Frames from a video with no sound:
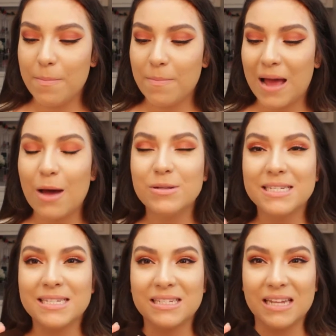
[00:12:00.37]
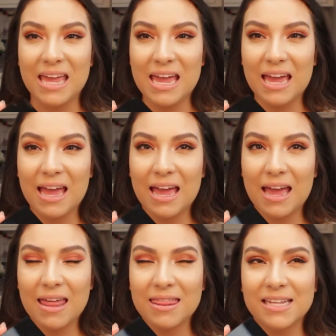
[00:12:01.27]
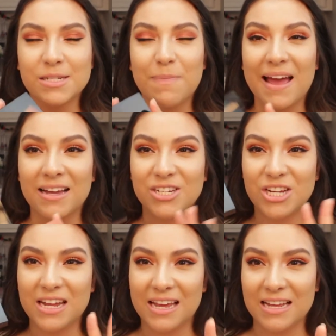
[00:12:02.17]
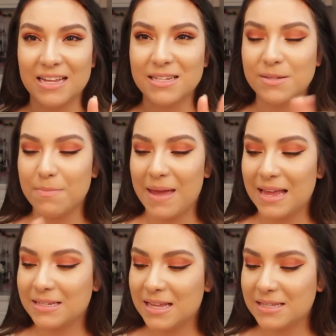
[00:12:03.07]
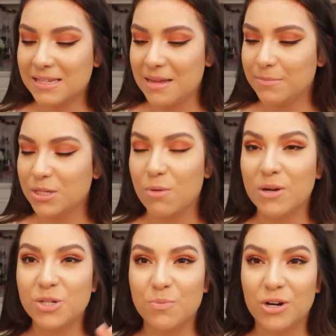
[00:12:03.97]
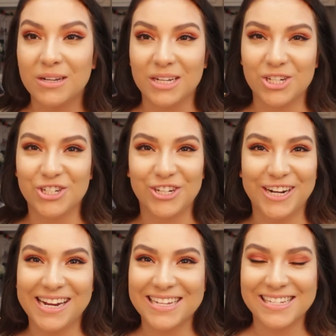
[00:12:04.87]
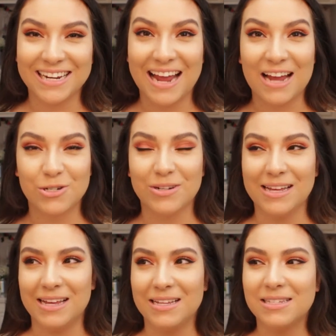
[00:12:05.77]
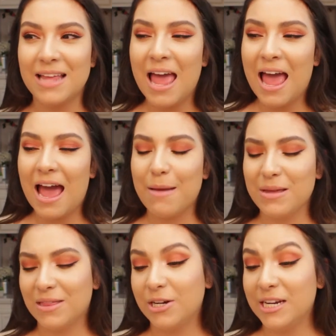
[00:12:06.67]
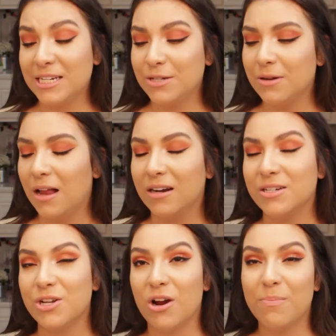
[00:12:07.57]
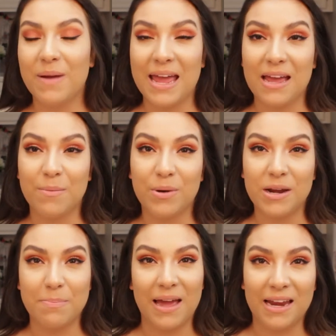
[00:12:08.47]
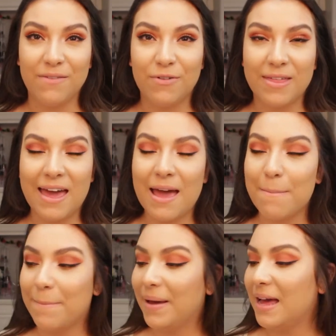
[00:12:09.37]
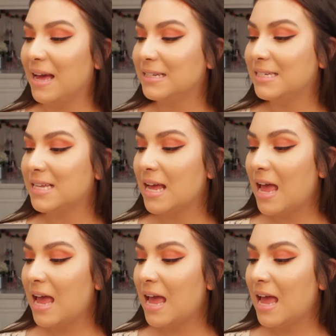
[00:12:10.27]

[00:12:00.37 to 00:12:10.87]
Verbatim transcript: the how sleek this packaging is makes it seem so much more luxurious than it actually is. I mean, thirty-two dollars, you are paying a pretty penny for that, but